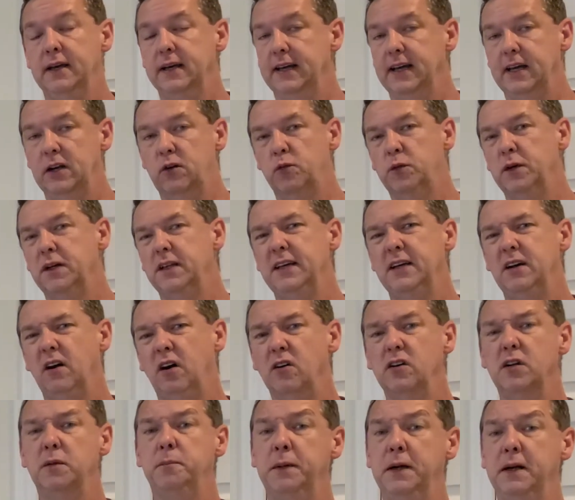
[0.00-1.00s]
It really
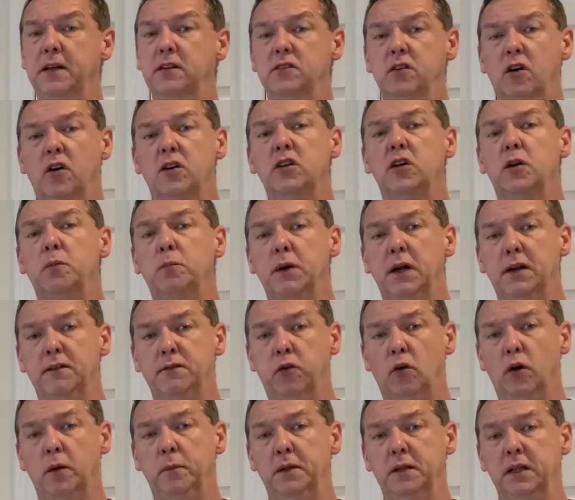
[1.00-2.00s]
all depends on your bread
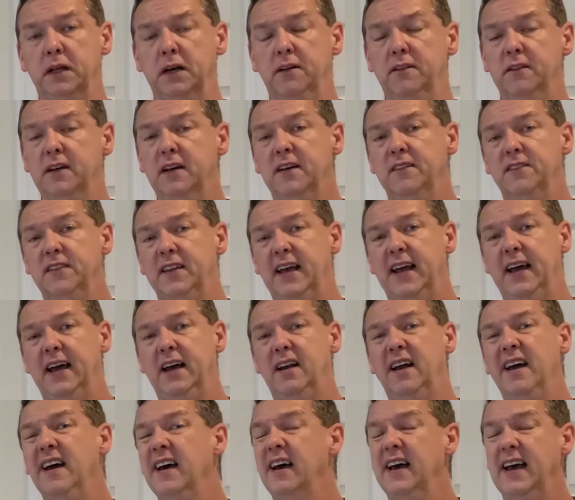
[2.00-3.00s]
formula.
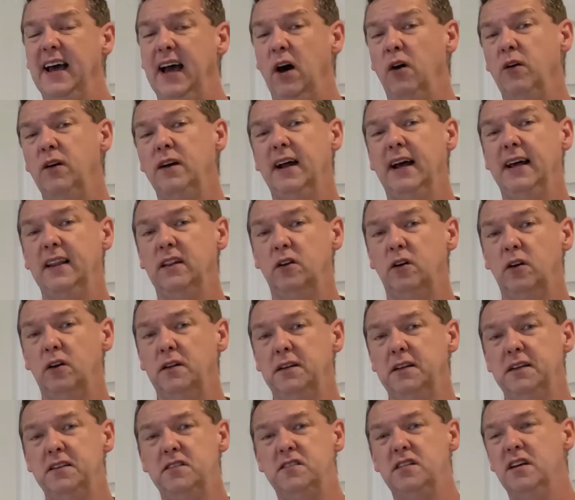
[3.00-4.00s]
And how did I learn
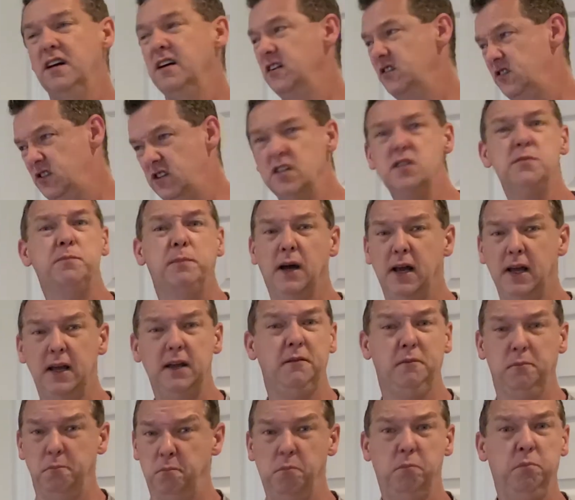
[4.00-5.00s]
this? Just
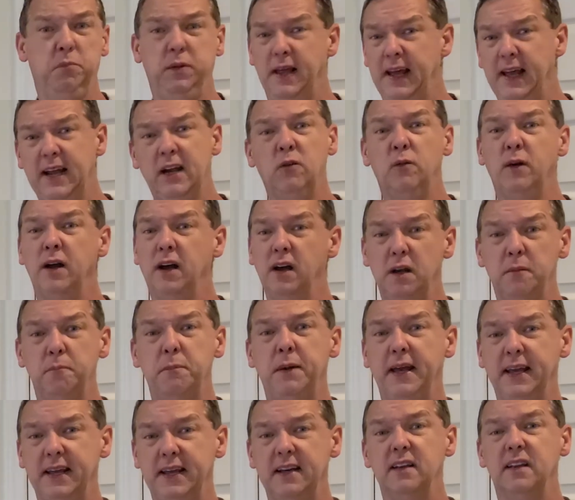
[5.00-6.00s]
by playing around and
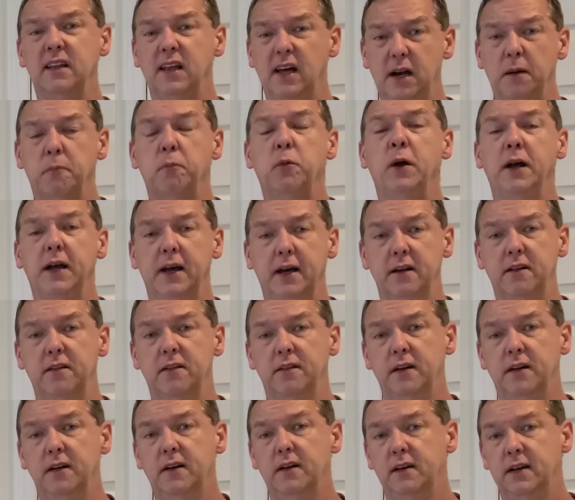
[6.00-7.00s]
baking a lot of bread.
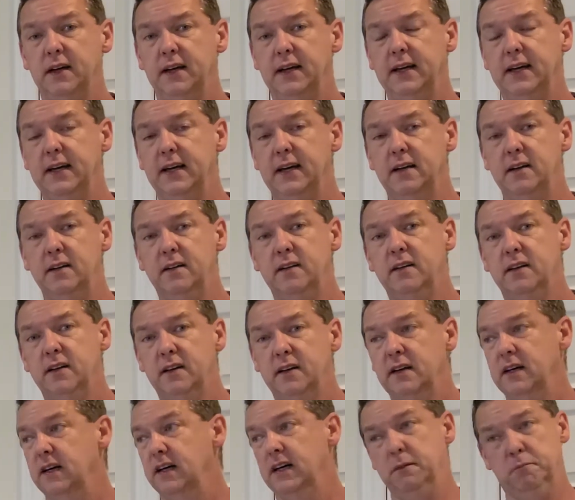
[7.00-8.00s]
And
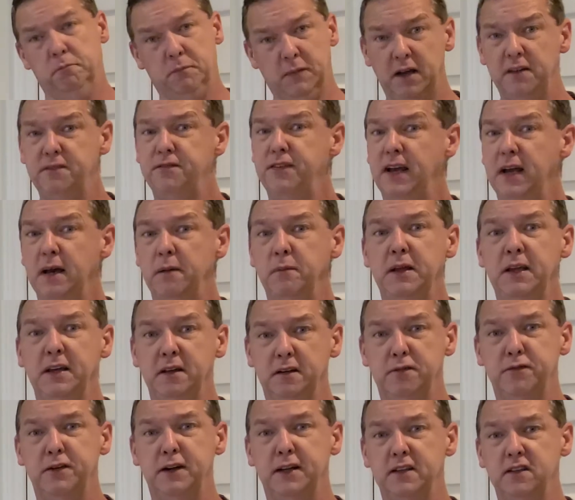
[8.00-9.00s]
my family
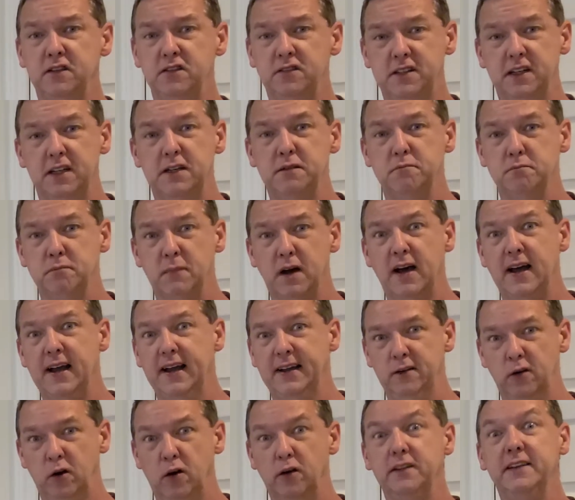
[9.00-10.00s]
and friends didn't
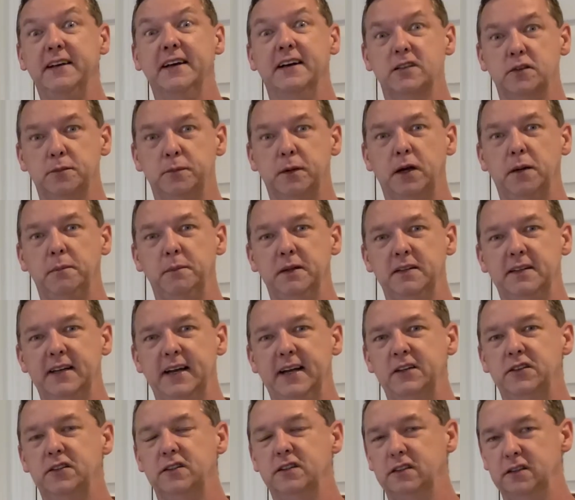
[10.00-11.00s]
mind all the
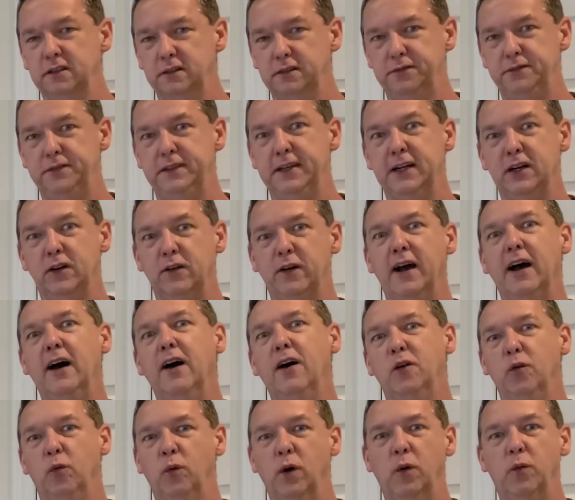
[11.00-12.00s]
experimentation to figure
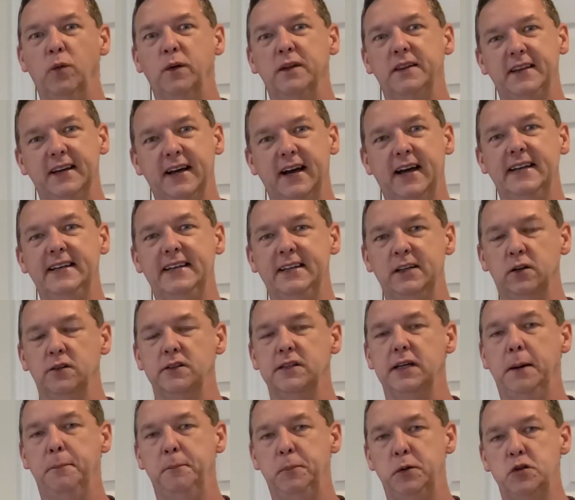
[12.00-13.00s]
out what were the ideal
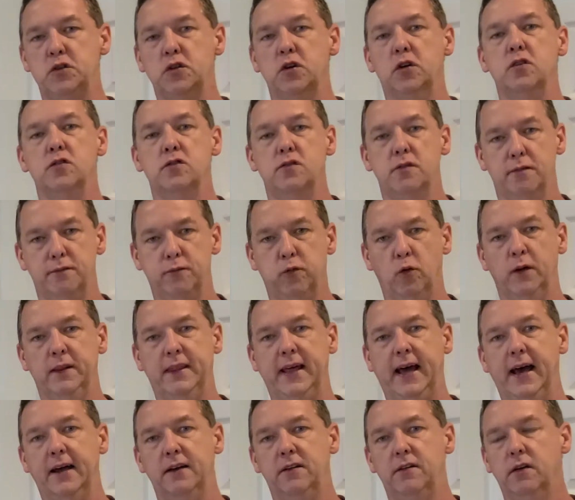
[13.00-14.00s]
temperatures for
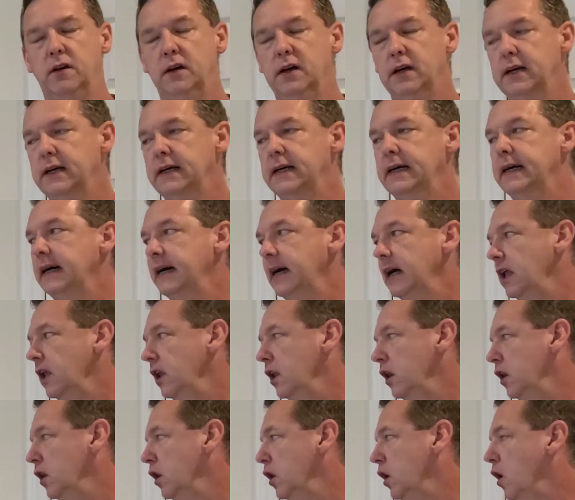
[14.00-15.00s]
that.
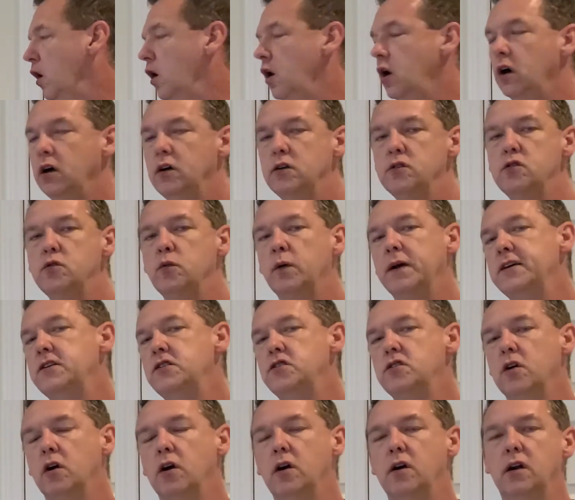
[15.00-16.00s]
Long story
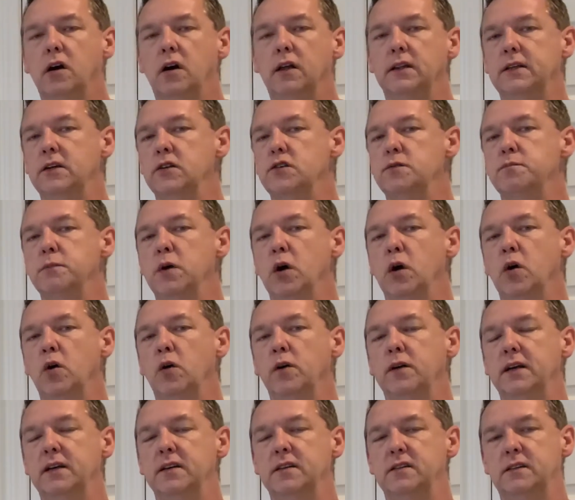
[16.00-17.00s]
short on this
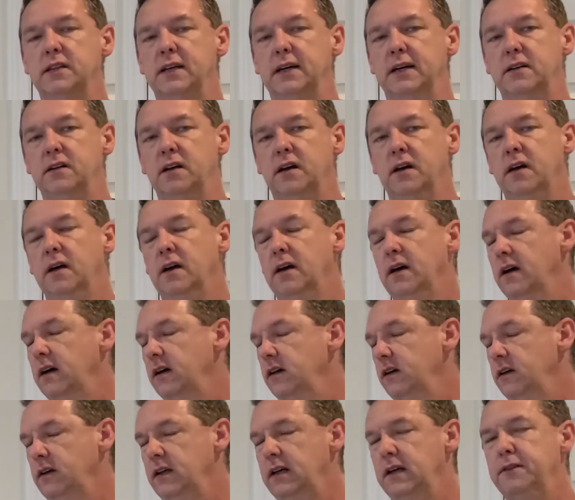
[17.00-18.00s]
mode is that
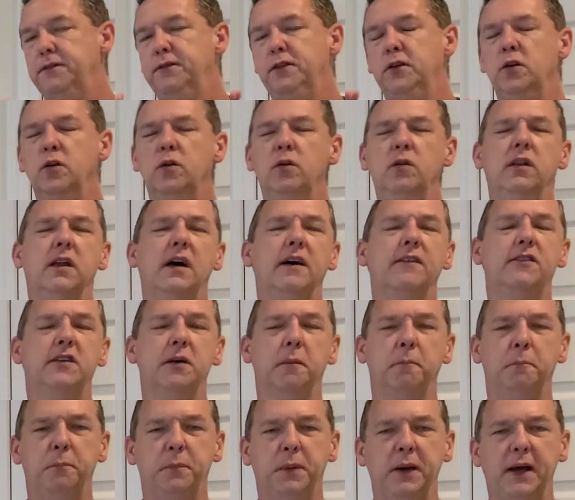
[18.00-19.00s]
if you love
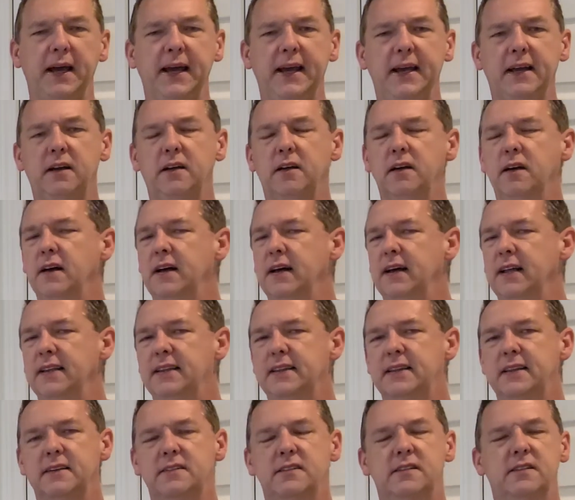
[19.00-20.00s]
to bake,
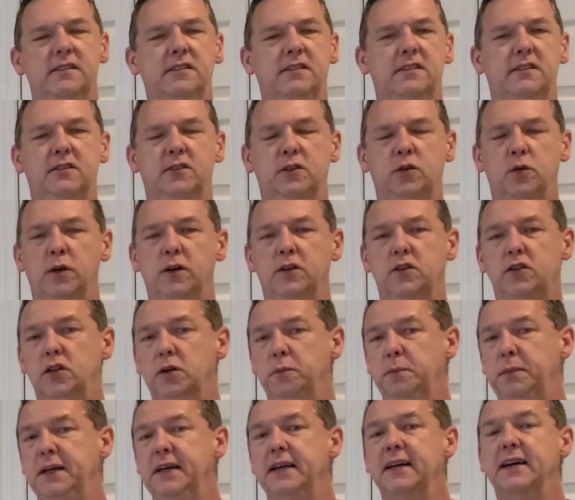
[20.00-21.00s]
this is just going
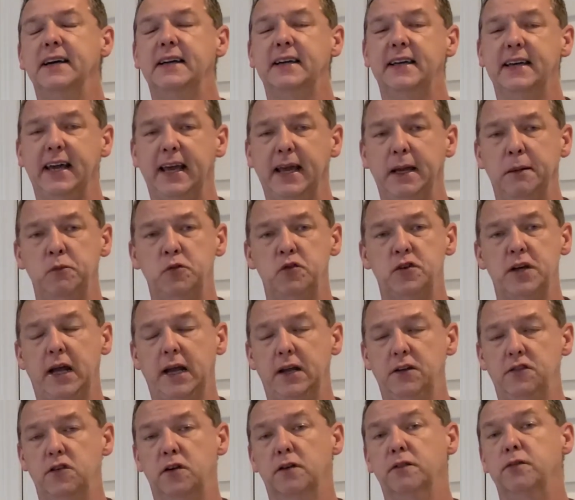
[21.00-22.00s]
to be a game
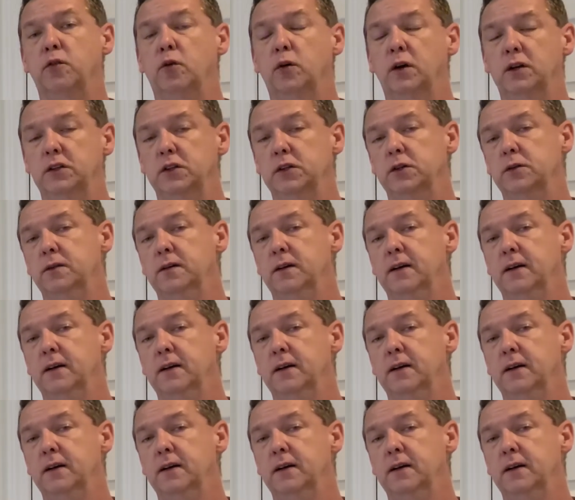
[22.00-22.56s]
changer for you.